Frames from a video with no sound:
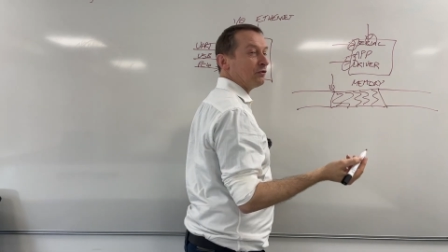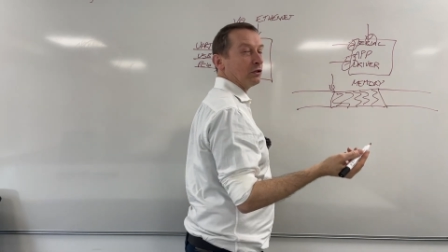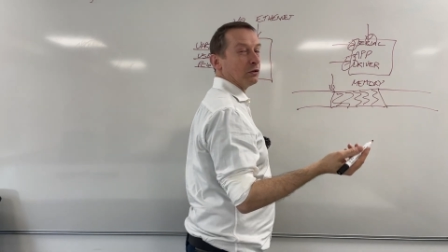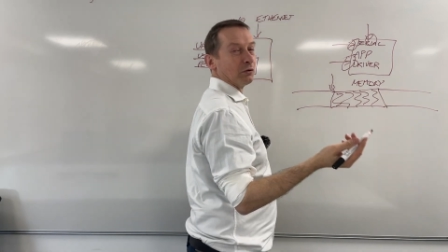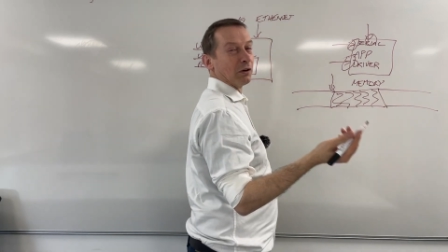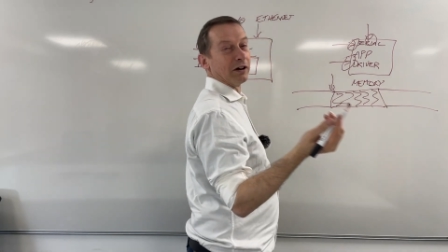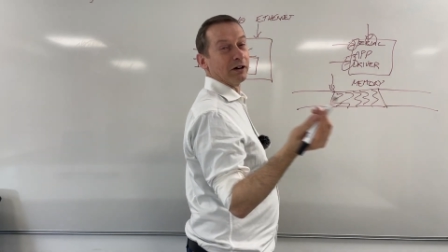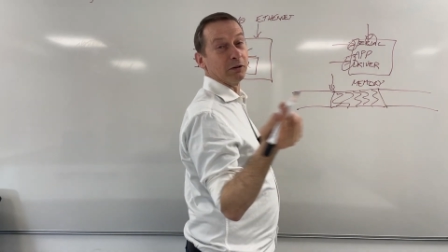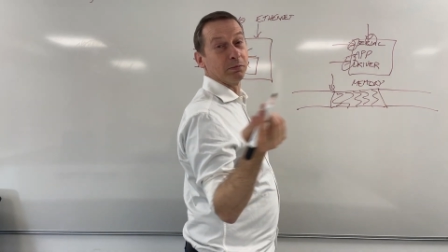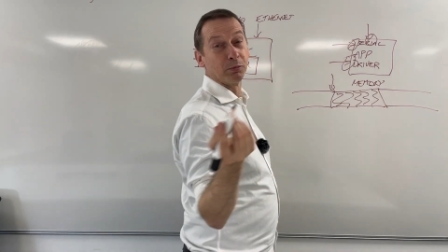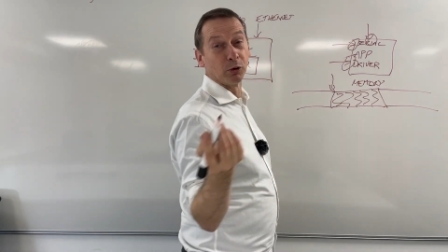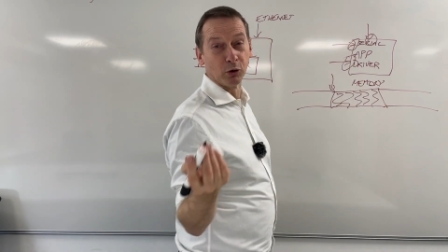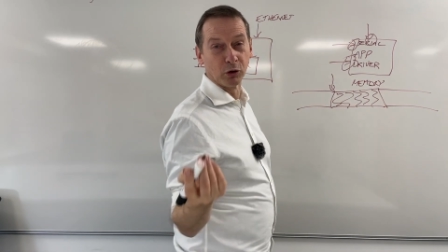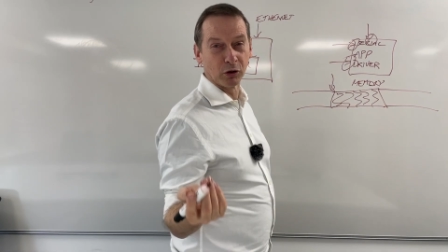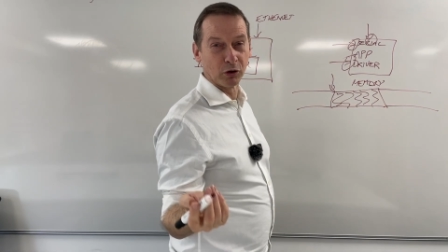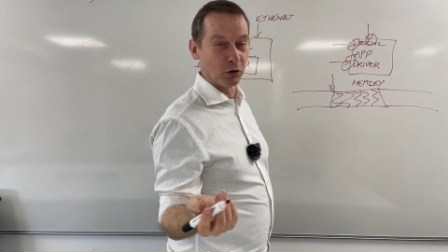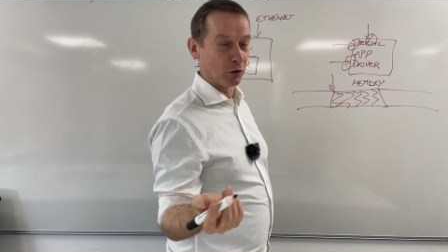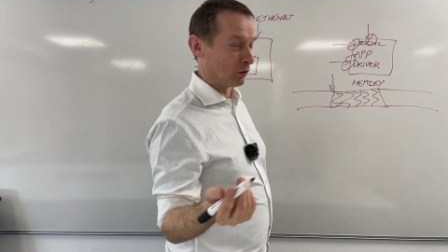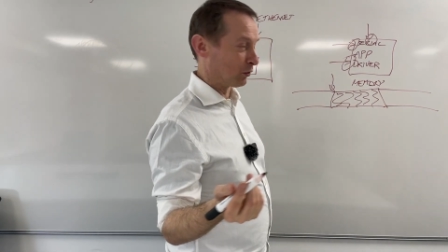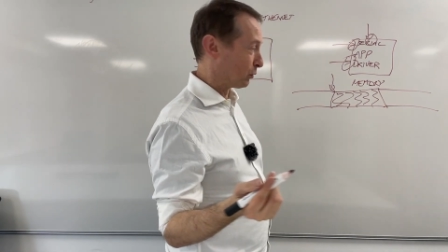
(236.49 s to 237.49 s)
you write your
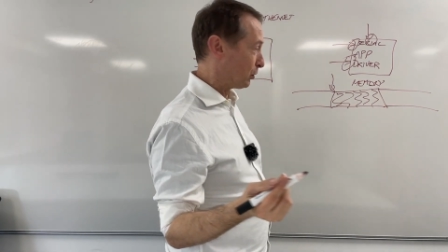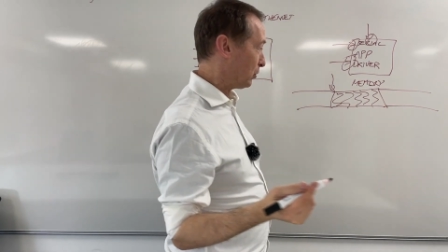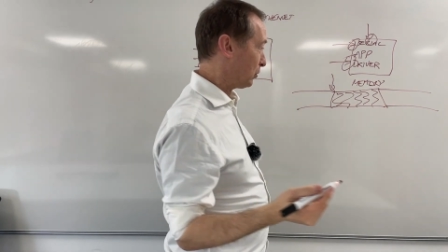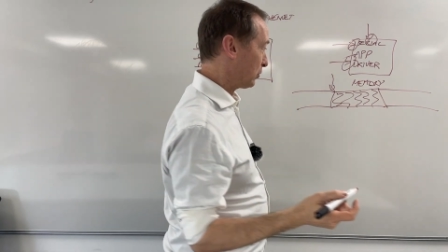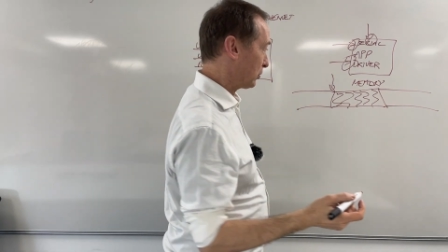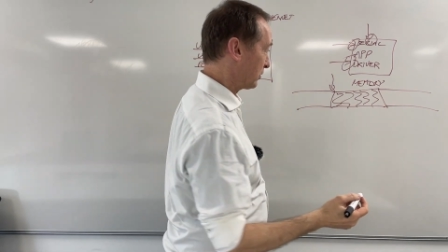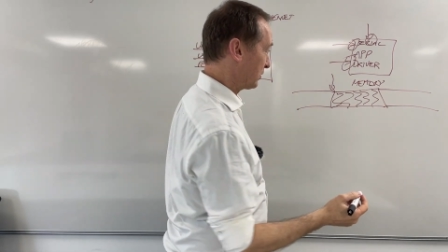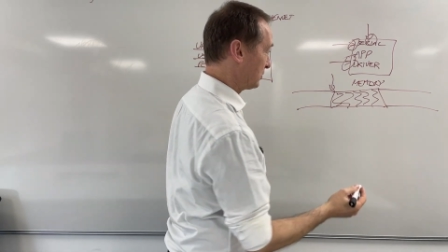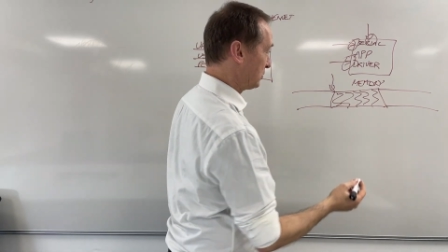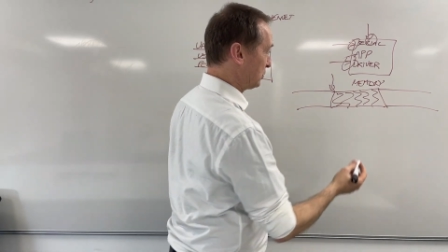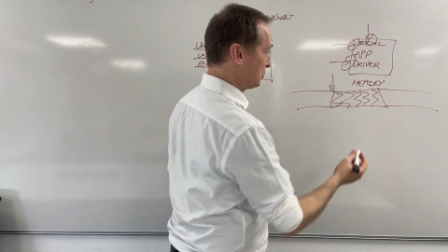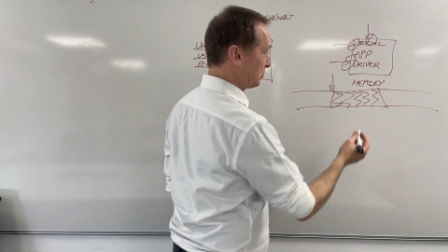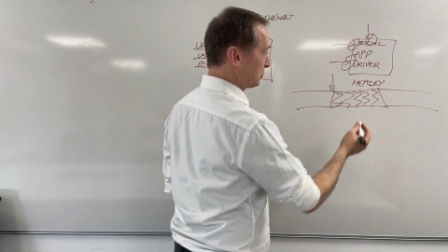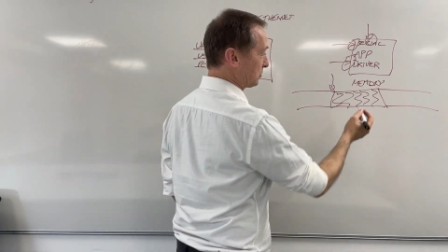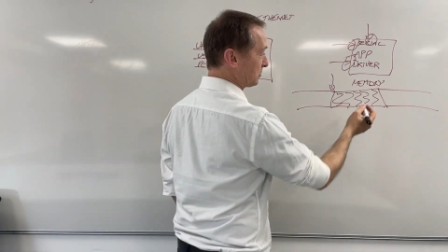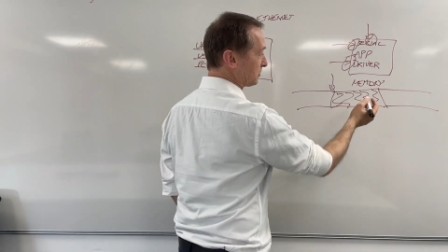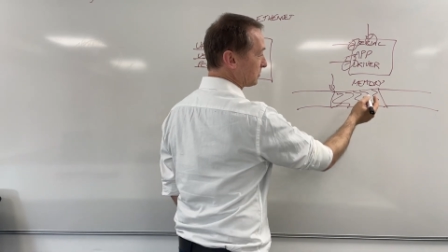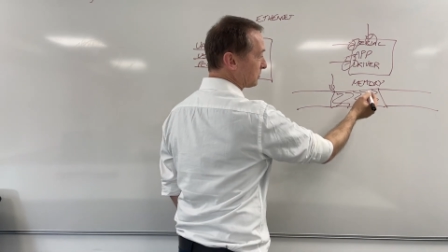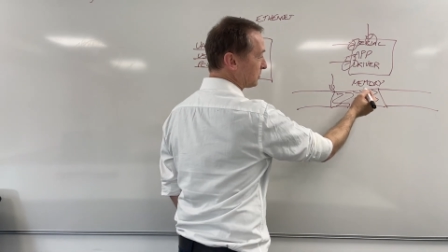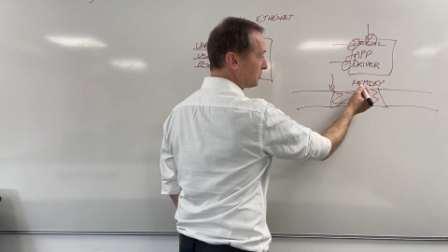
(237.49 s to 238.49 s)
protocol wrong and you don't
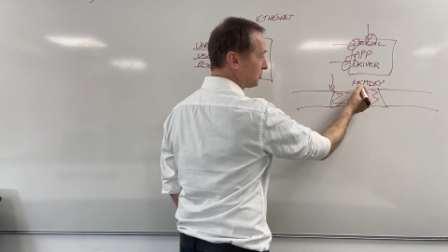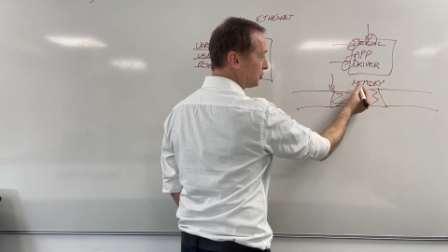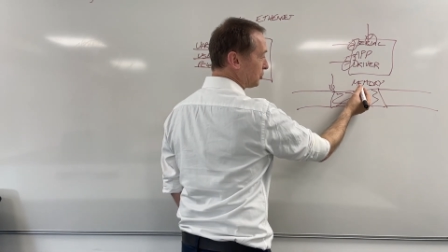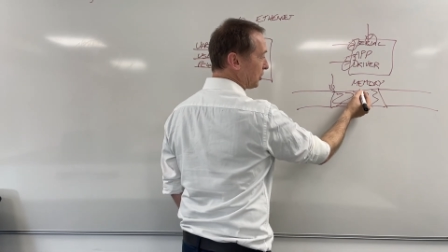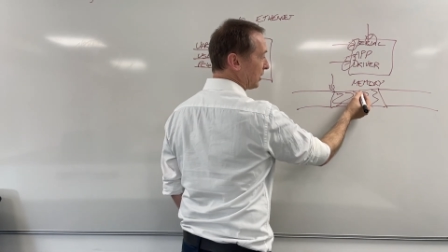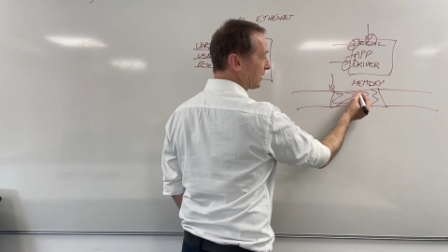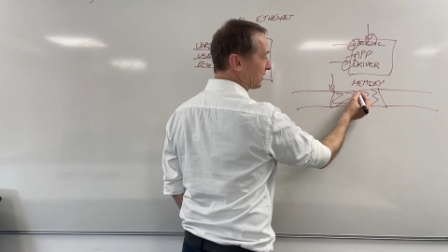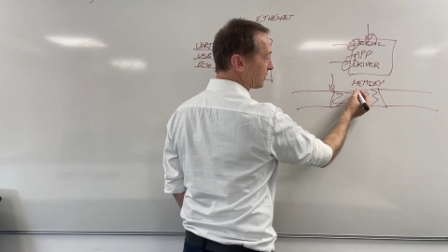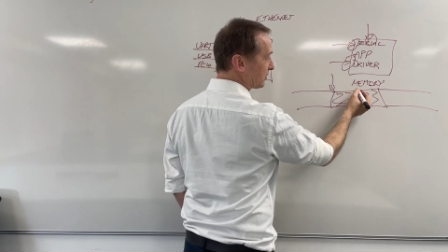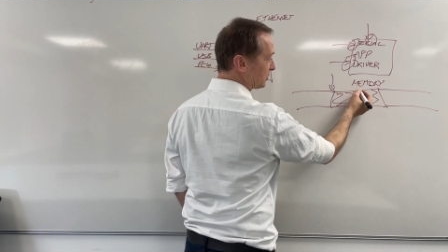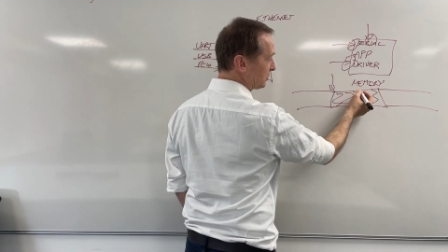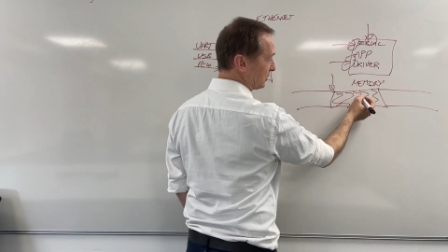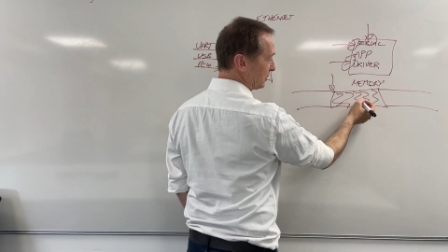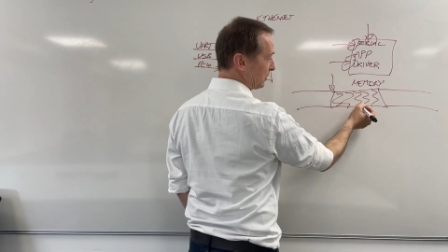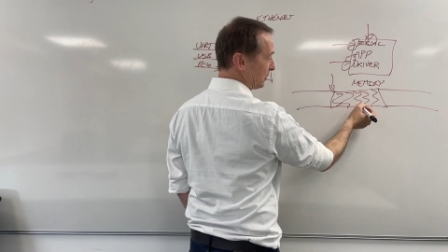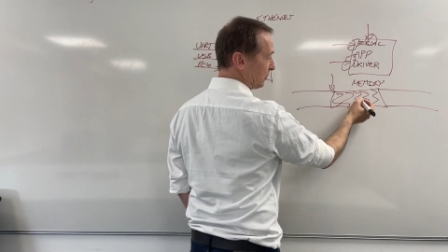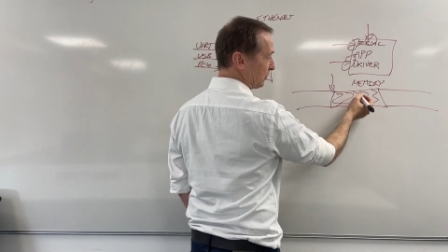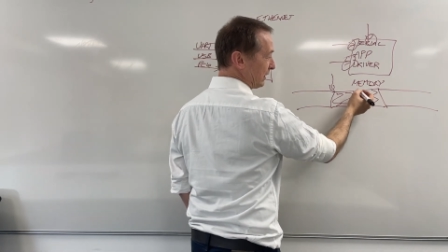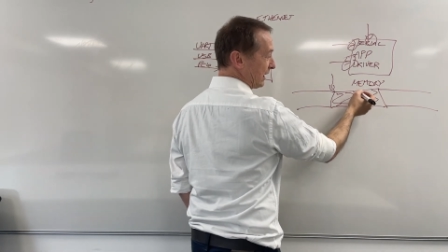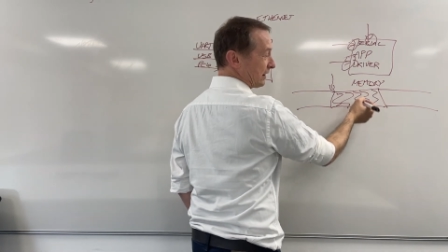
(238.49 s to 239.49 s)
check, you
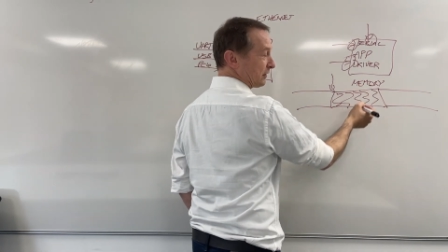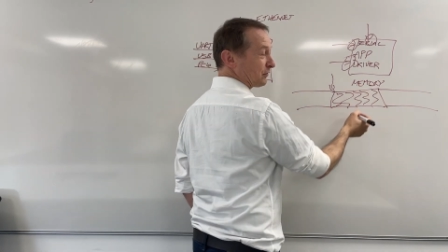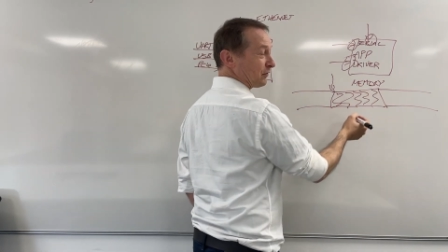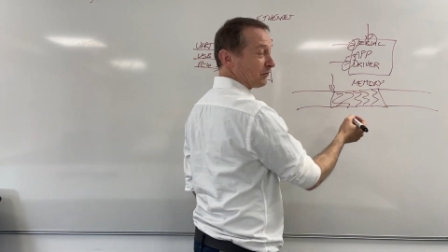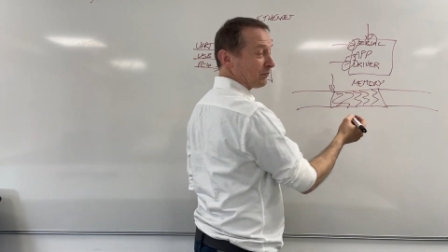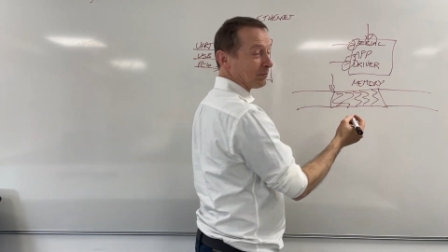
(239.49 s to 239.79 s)
know, length of